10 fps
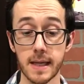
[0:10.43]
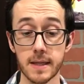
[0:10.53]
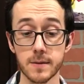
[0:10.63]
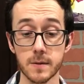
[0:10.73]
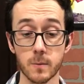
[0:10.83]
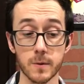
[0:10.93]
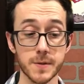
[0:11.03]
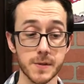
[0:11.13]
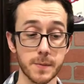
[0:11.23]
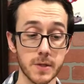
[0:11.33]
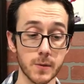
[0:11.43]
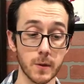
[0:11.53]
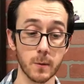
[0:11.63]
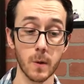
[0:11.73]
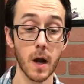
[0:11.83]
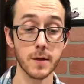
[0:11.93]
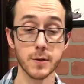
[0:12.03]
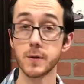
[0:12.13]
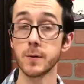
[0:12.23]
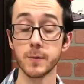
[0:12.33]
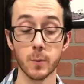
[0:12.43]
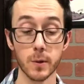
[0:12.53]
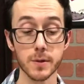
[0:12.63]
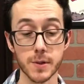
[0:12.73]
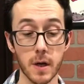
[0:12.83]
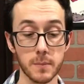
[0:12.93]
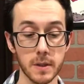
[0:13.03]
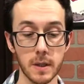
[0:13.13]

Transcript: entered Will's special garage turned workshop